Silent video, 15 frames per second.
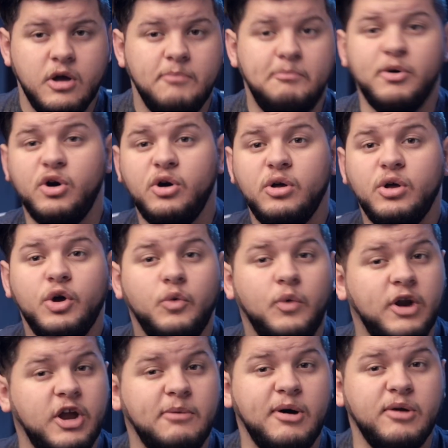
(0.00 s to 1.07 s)
But
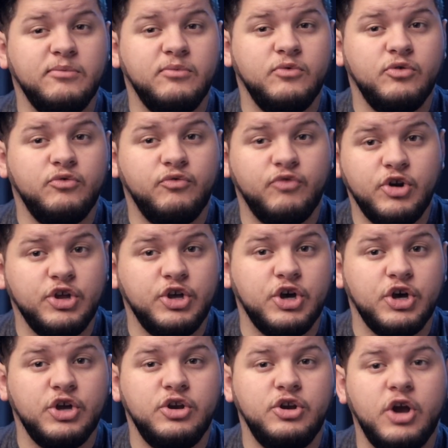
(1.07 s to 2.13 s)
when I'm on run and
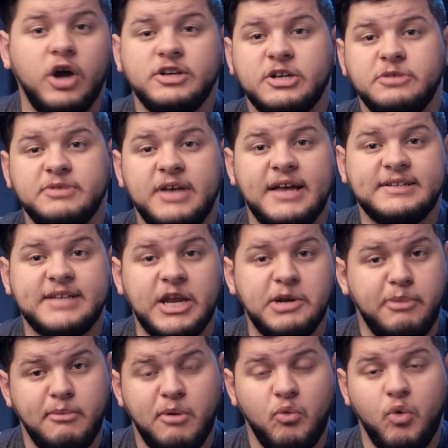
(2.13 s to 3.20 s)
gun, 9 times out of 10
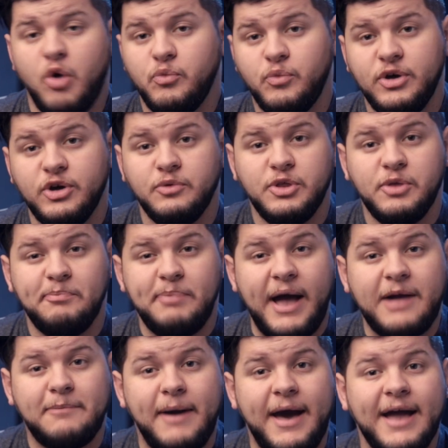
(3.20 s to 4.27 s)
I'm on my one wheel with a
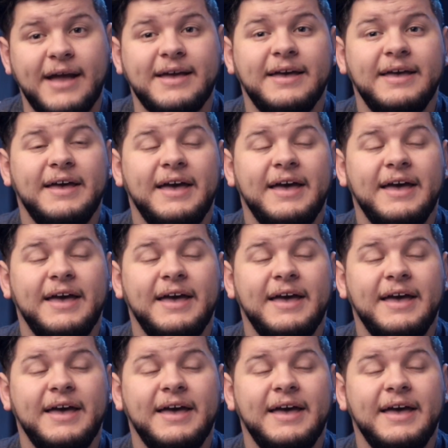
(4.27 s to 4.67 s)
backpack,